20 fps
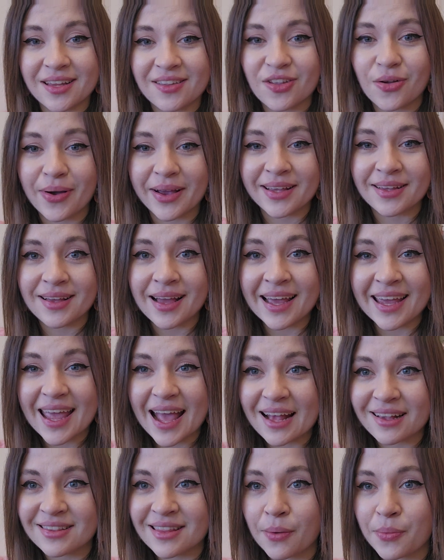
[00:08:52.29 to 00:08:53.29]
so I
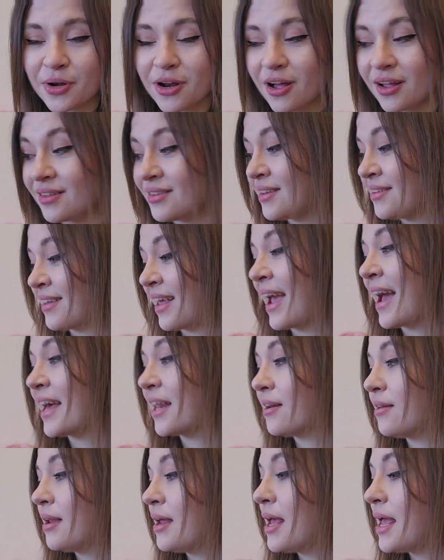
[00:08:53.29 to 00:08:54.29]
cast that one on since I
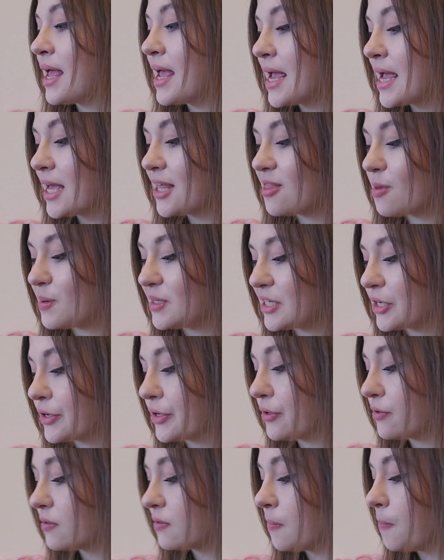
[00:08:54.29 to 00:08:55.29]
had the
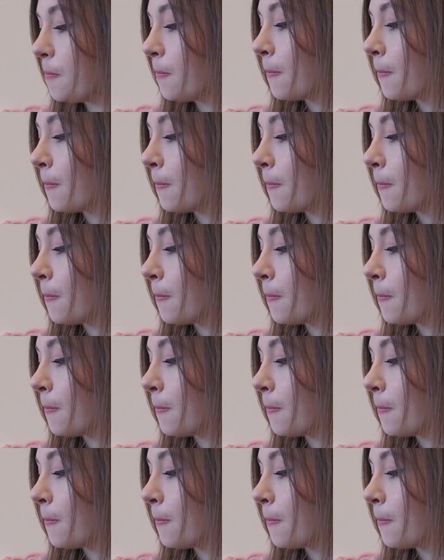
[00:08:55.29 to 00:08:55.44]
materials.